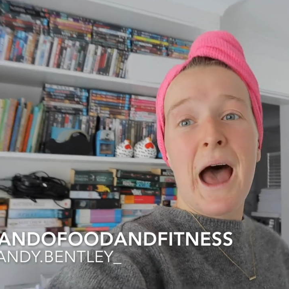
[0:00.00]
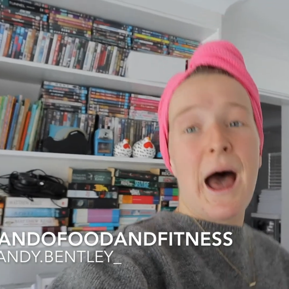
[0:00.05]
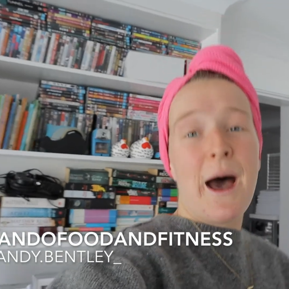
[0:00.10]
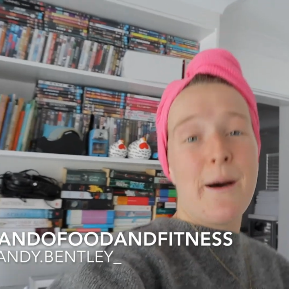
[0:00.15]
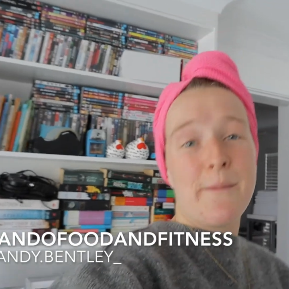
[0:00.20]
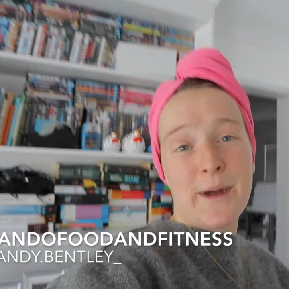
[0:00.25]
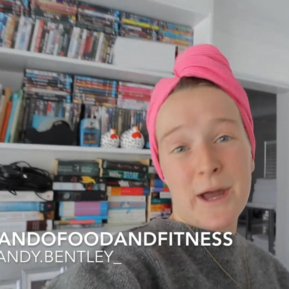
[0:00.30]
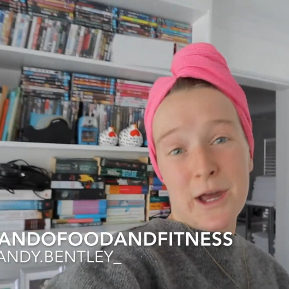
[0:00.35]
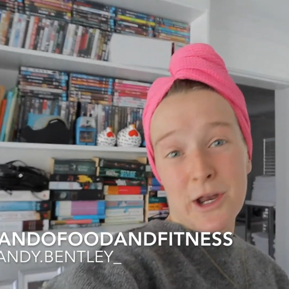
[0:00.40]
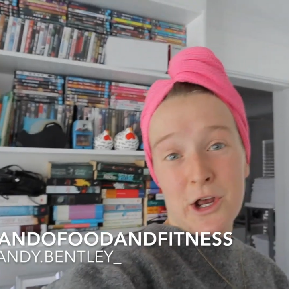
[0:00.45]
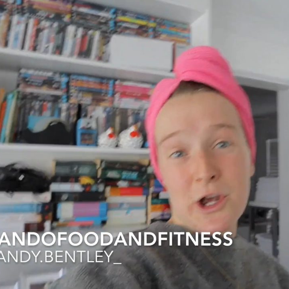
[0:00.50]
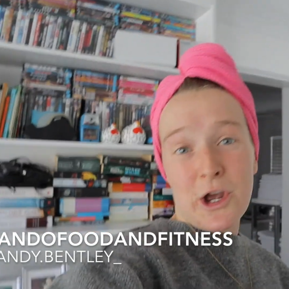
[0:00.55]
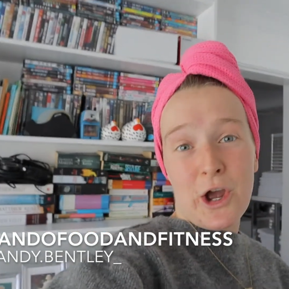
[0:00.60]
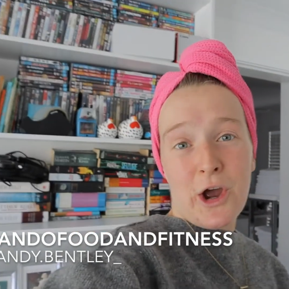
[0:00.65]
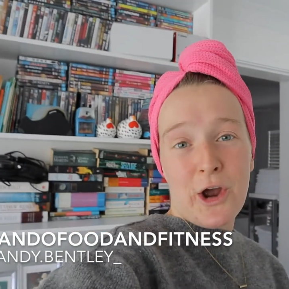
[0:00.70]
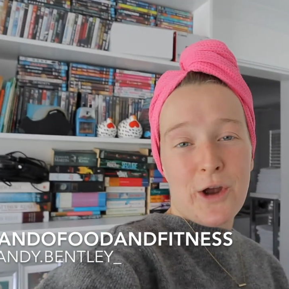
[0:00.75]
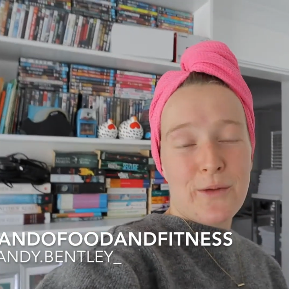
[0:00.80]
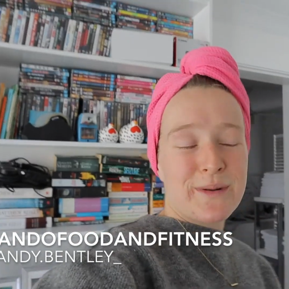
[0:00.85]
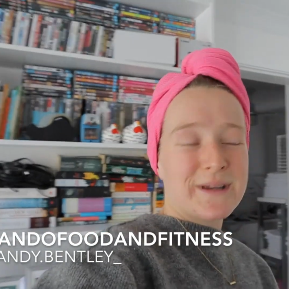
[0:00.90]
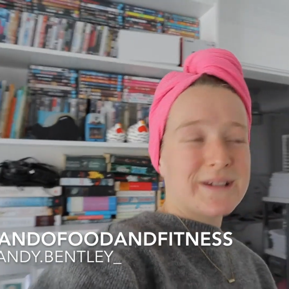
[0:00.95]
I'm gonna
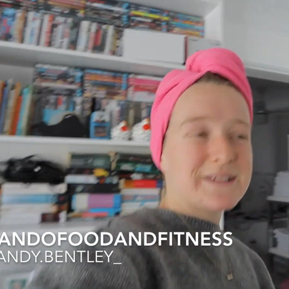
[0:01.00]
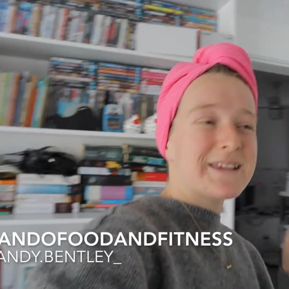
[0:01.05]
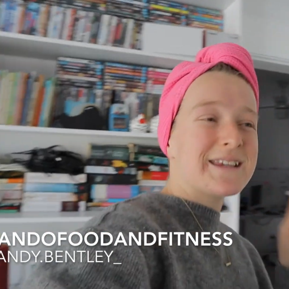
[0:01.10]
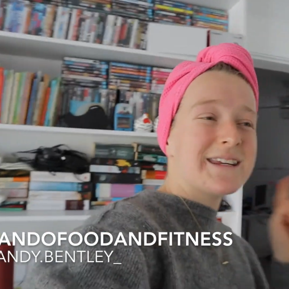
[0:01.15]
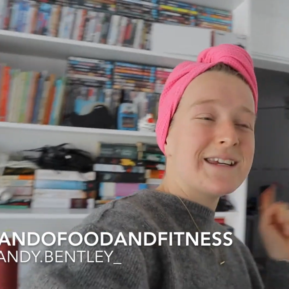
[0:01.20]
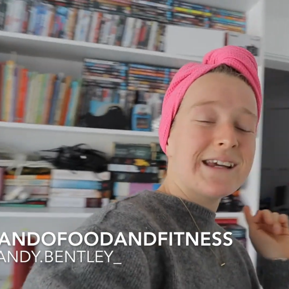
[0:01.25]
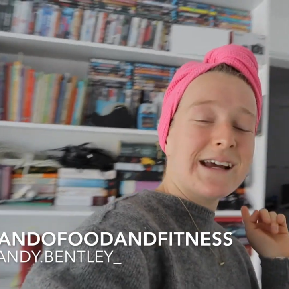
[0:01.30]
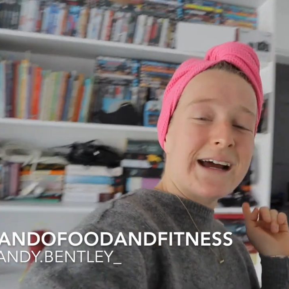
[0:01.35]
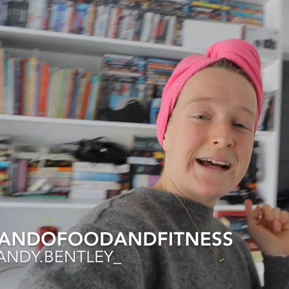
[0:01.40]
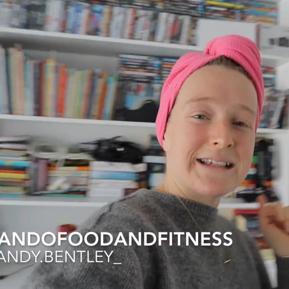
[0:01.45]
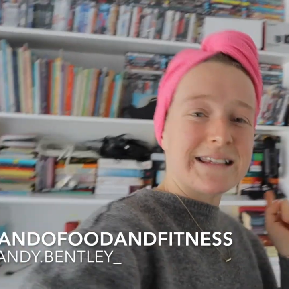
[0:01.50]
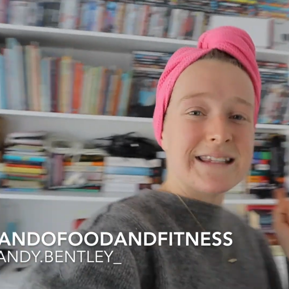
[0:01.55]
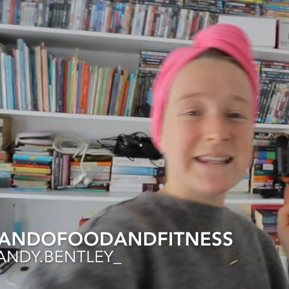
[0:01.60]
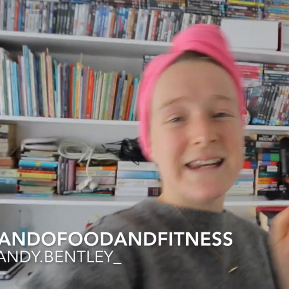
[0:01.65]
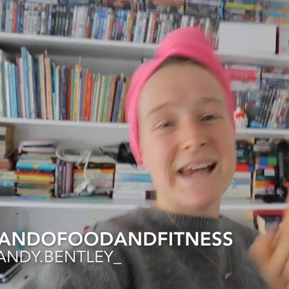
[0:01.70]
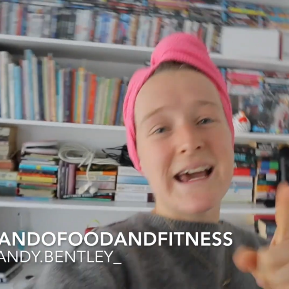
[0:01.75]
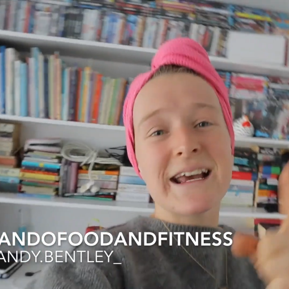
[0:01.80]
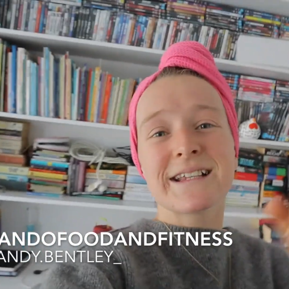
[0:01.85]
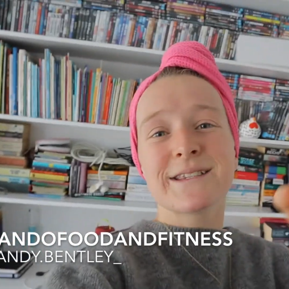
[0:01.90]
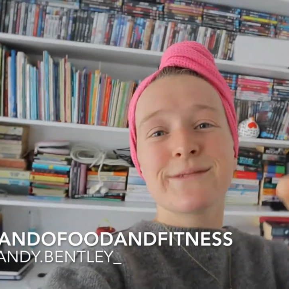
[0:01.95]
go, but I'll see you guys
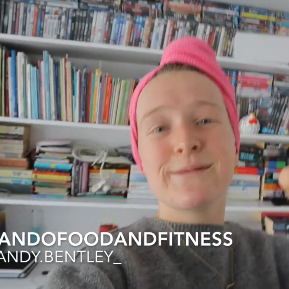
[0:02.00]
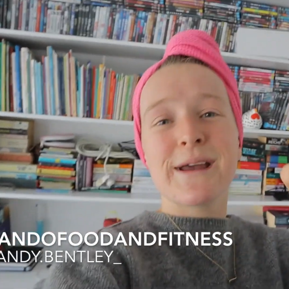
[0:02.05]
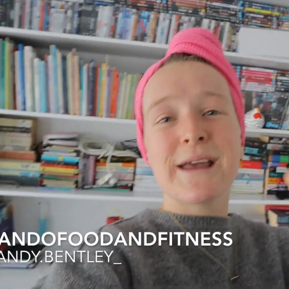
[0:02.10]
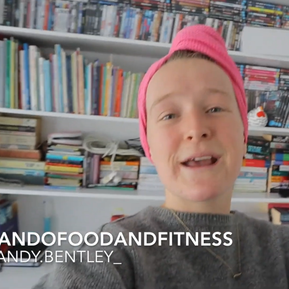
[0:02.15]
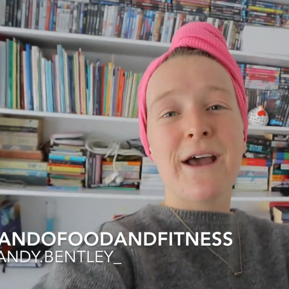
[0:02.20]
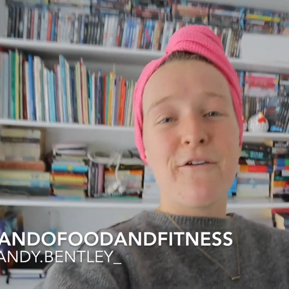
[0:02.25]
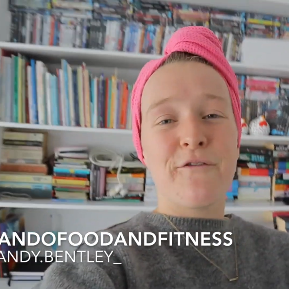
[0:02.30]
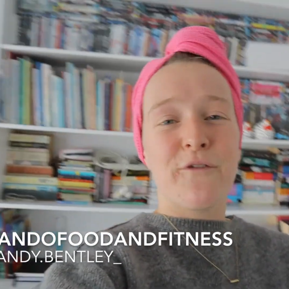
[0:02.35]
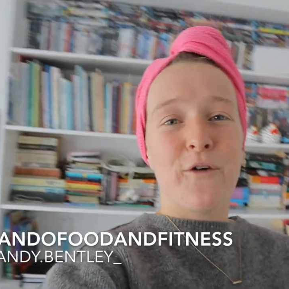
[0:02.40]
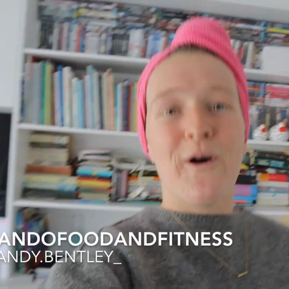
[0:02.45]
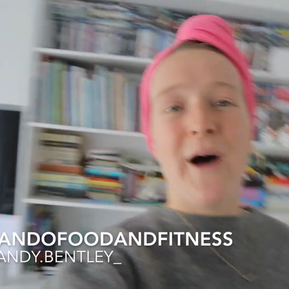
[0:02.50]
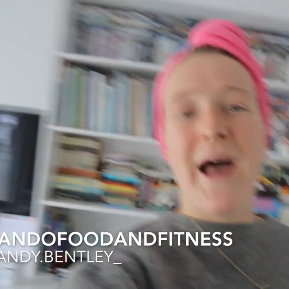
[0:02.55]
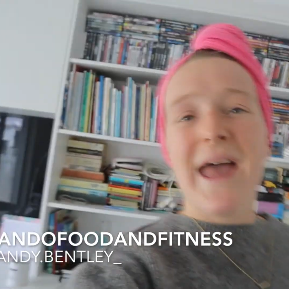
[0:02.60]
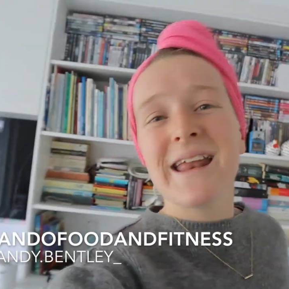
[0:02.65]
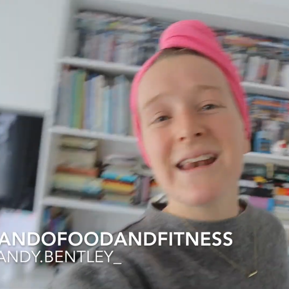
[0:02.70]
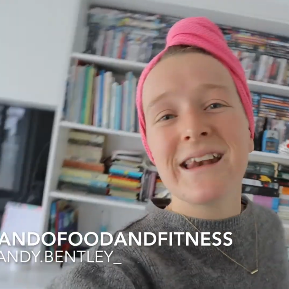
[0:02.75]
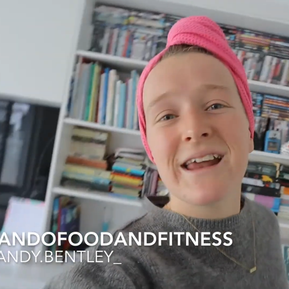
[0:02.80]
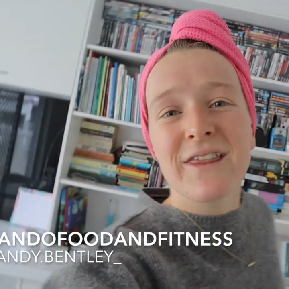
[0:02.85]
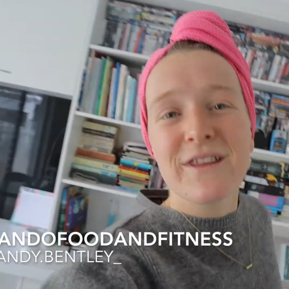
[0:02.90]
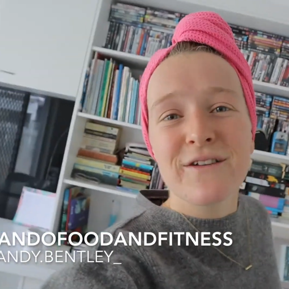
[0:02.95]
next week for
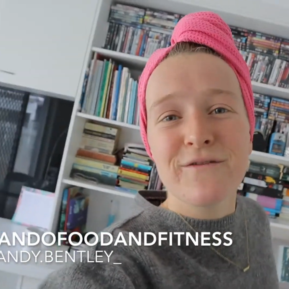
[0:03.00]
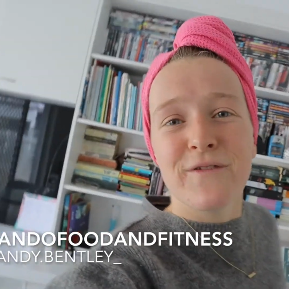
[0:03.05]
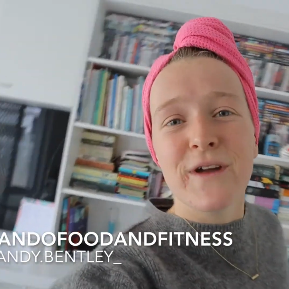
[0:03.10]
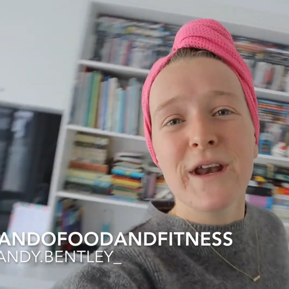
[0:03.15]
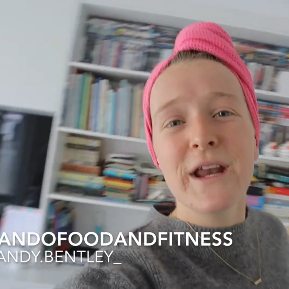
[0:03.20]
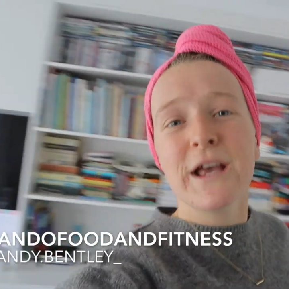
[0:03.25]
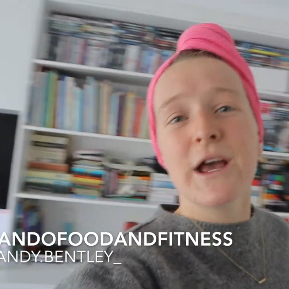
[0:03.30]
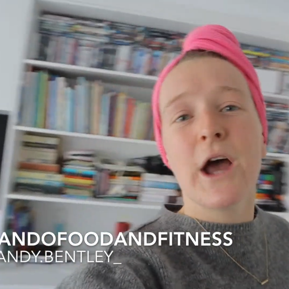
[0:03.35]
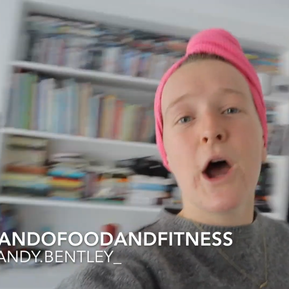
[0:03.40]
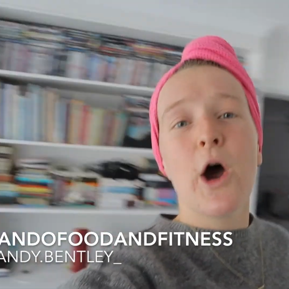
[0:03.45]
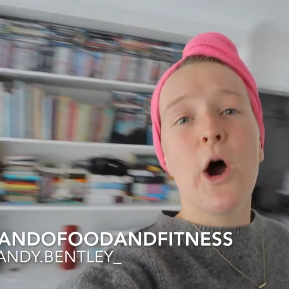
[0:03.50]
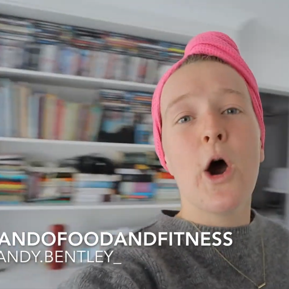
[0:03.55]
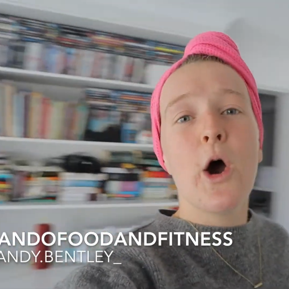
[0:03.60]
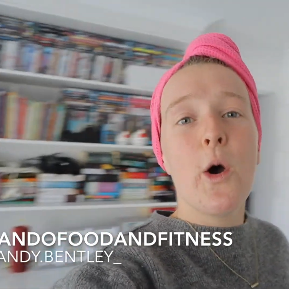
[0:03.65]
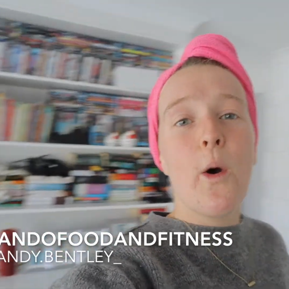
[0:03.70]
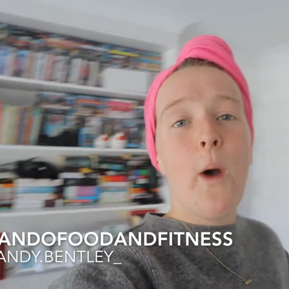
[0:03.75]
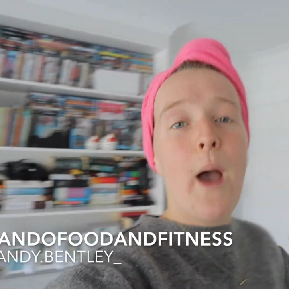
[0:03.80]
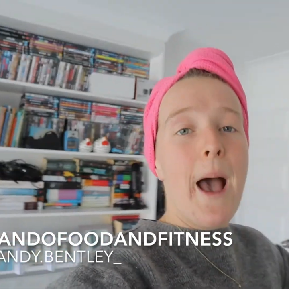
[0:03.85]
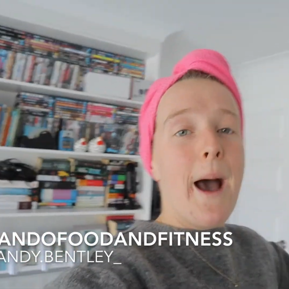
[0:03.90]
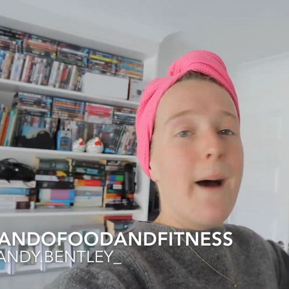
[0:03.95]
another
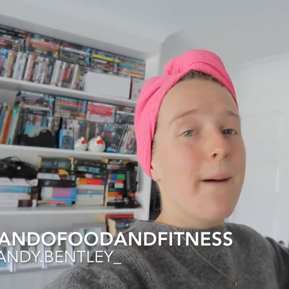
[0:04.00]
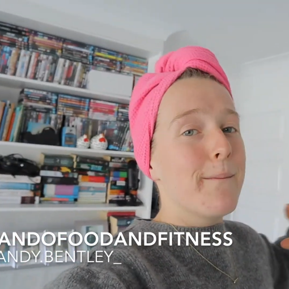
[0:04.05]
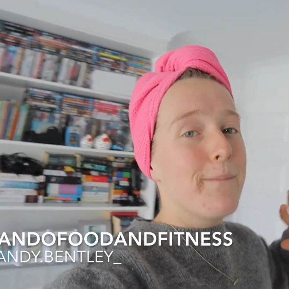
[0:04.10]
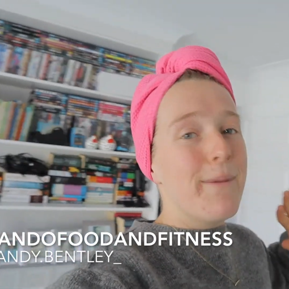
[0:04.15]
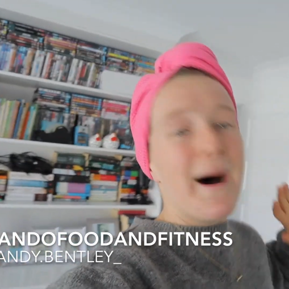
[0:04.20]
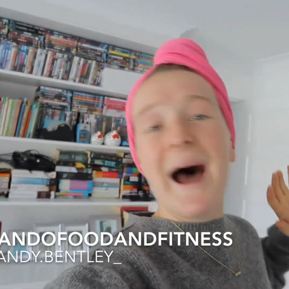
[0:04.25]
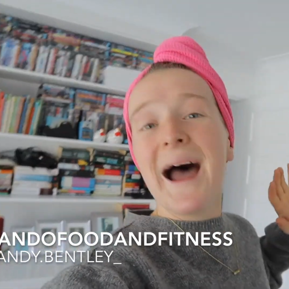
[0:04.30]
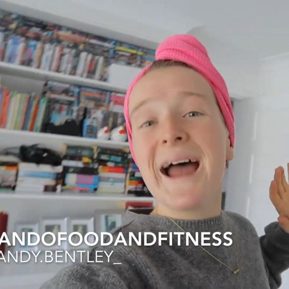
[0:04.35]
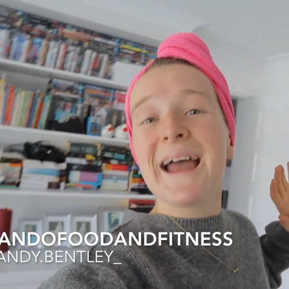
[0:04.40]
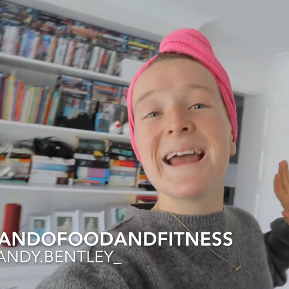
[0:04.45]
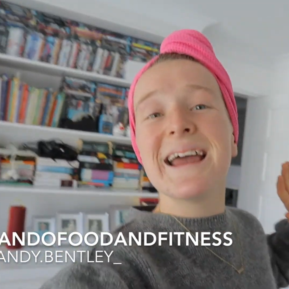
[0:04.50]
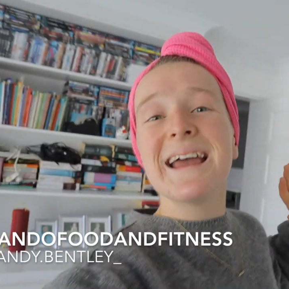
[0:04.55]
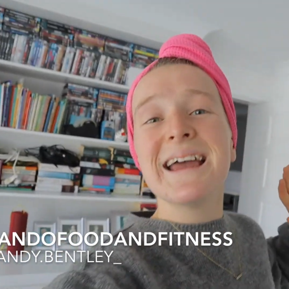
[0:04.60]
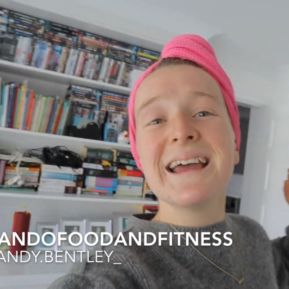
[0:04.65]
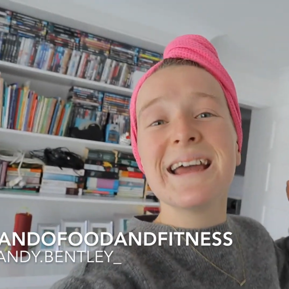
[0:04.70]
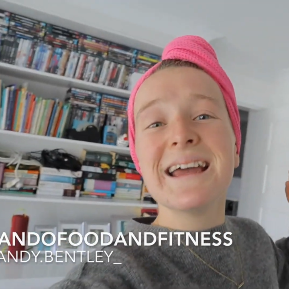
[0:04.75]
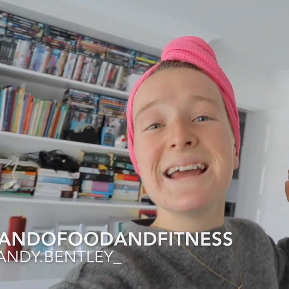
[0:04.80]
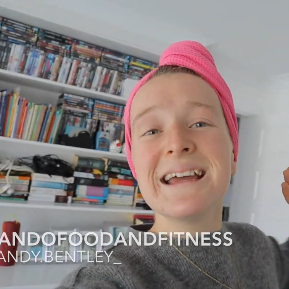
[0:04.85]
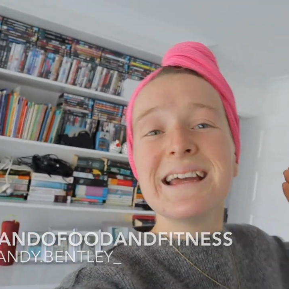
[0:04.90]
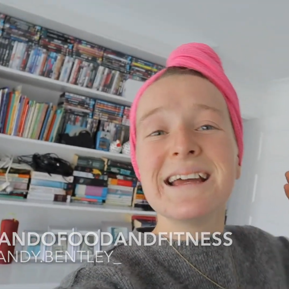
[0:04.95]
video.
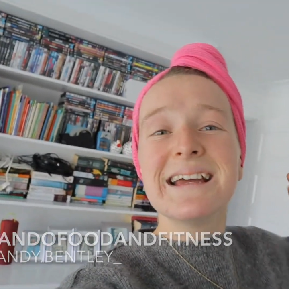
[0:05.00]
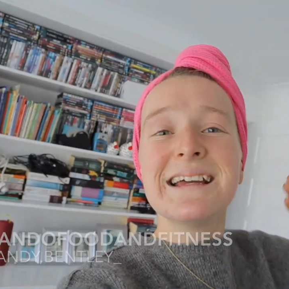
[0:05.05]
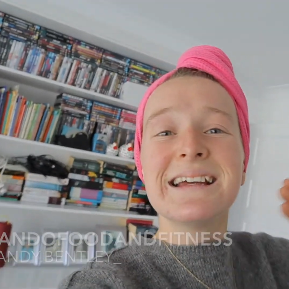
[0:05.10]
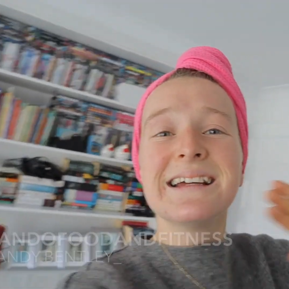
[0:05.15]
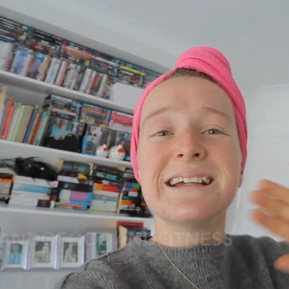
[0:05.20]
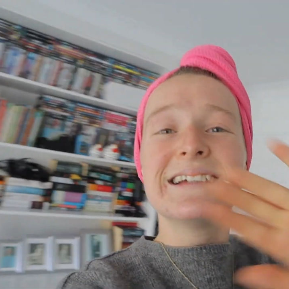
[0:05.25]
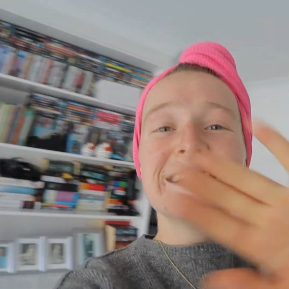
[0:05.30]
Bye.